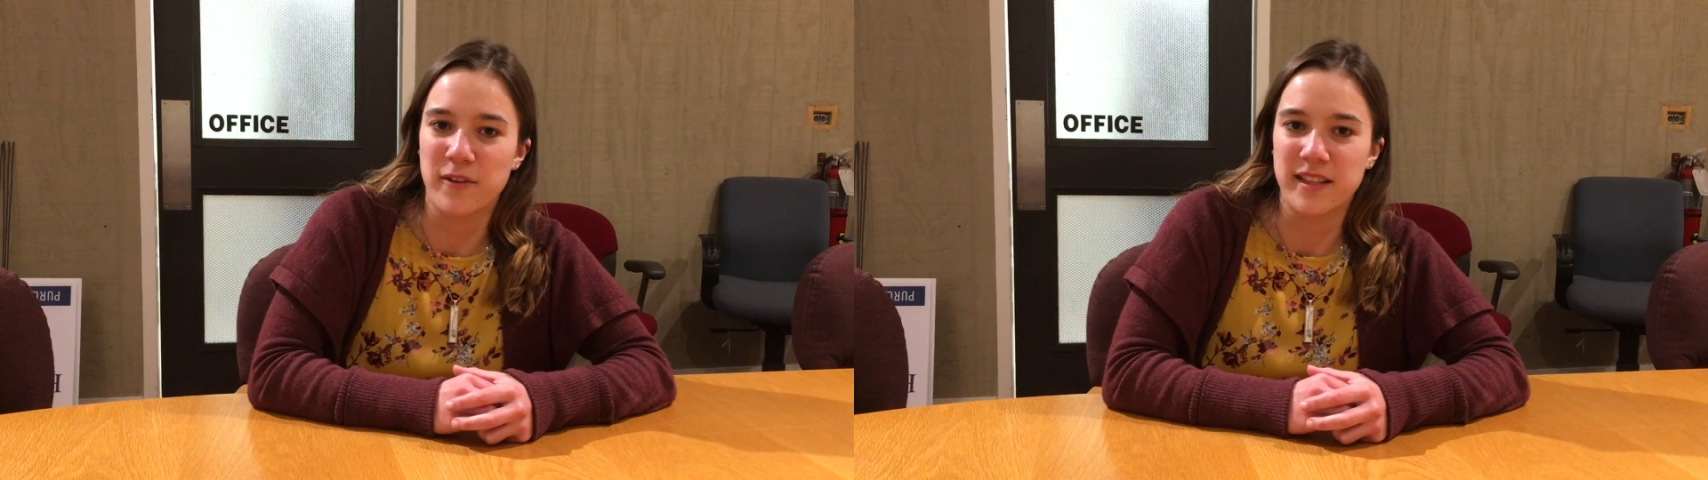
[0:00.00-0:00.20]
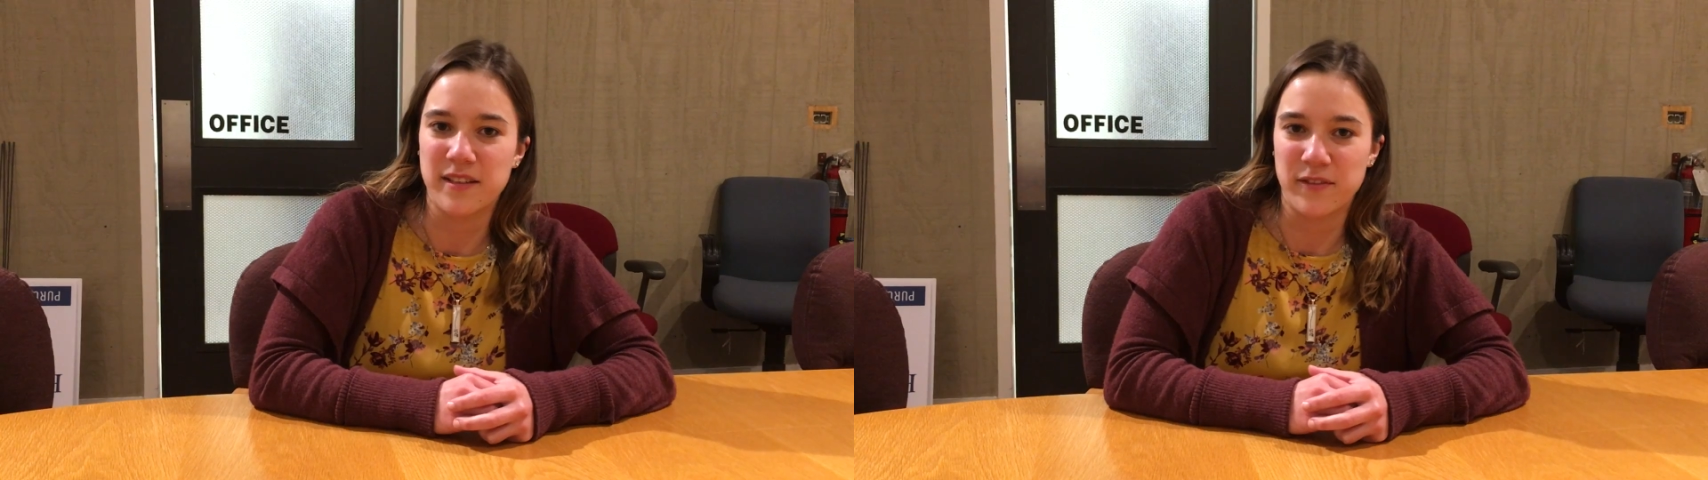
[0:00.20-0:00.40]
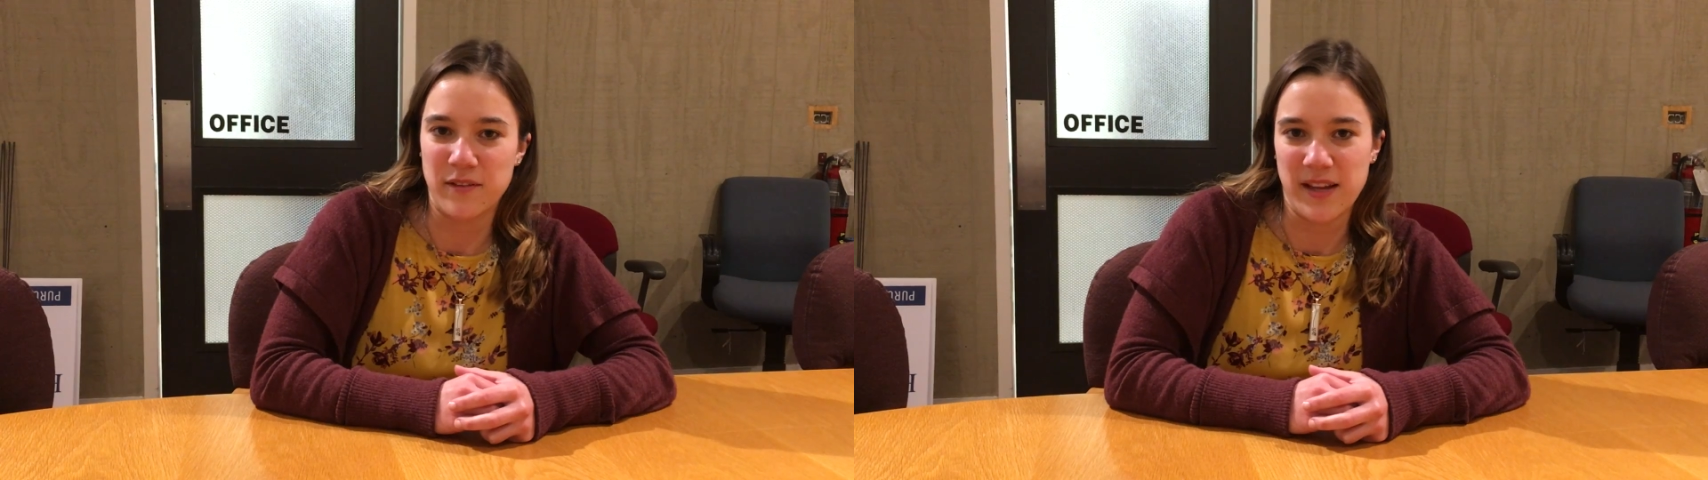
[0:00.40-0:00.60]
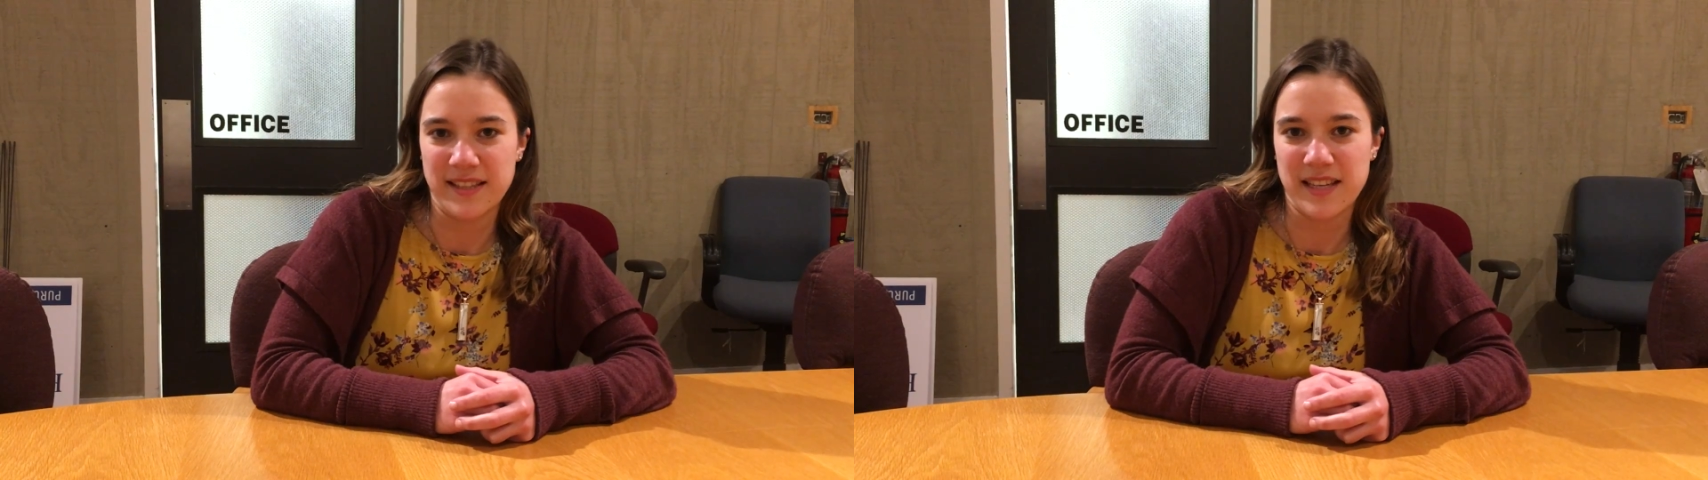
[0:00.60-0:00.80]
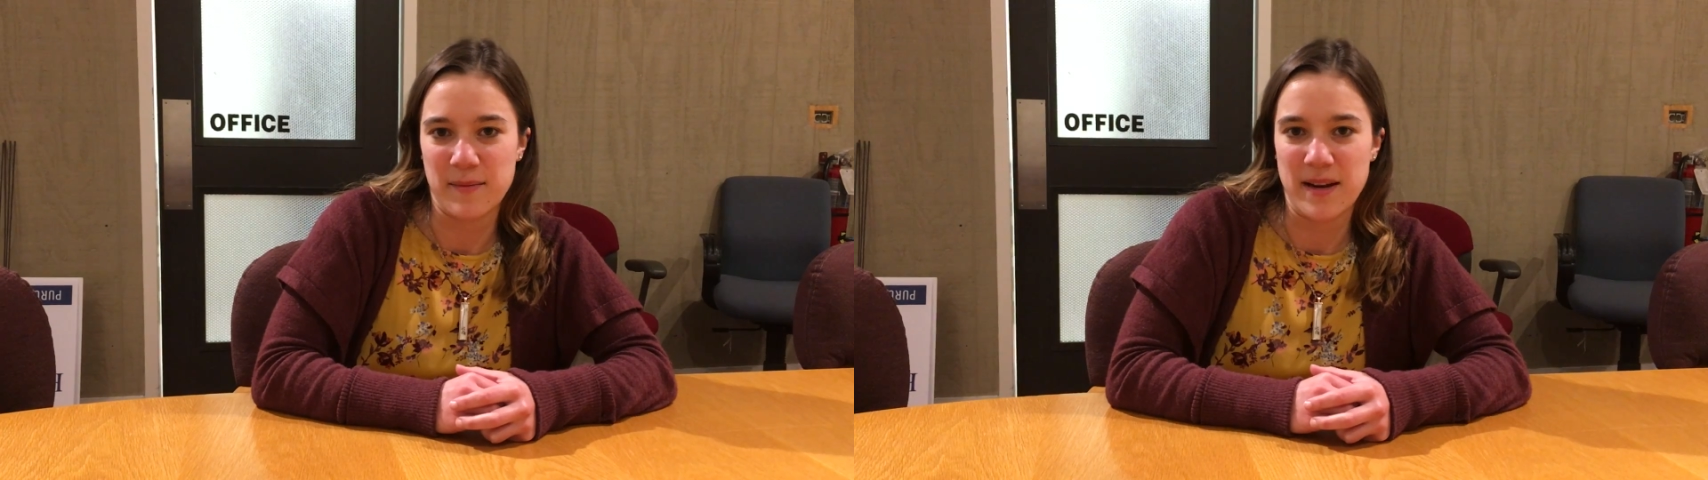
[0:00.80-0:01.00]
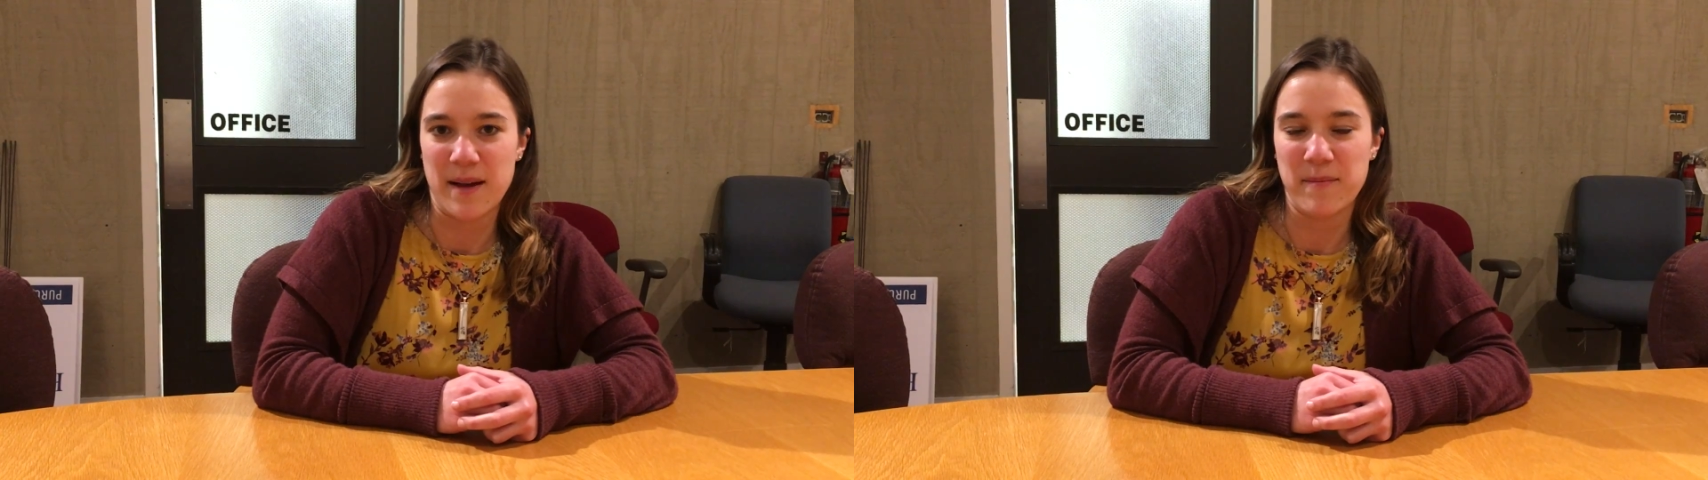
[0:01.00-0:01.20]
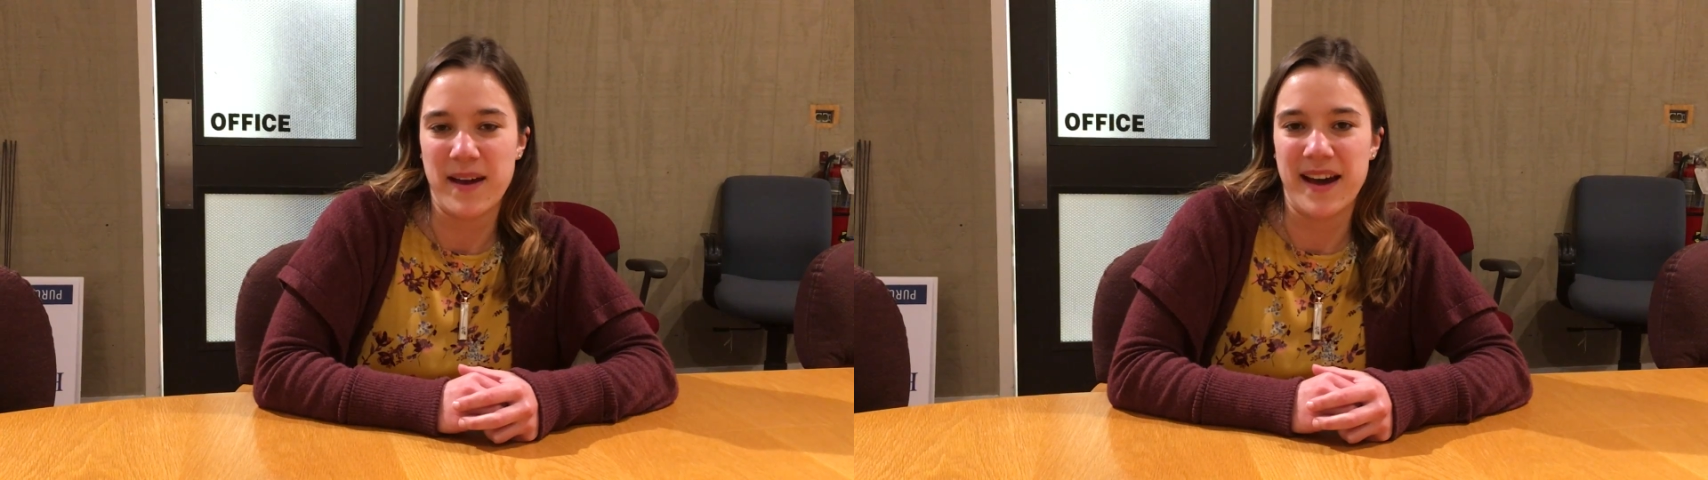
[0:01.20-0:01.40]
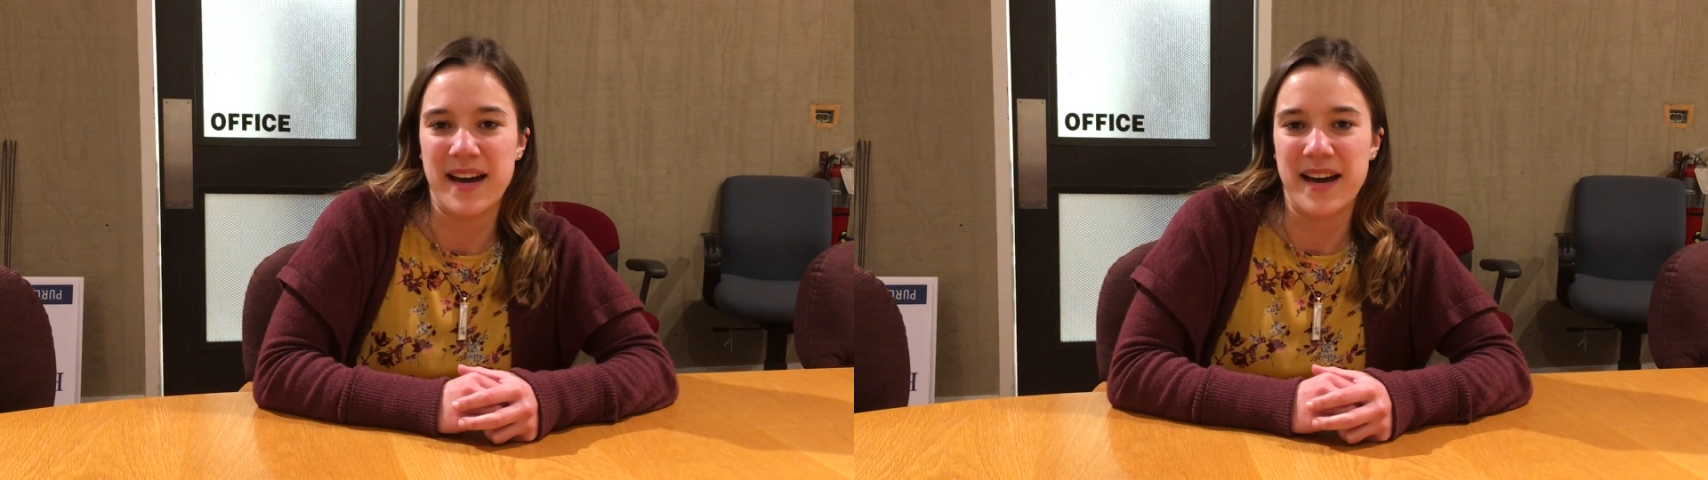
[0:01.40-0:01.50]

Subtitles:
for the different events coming up.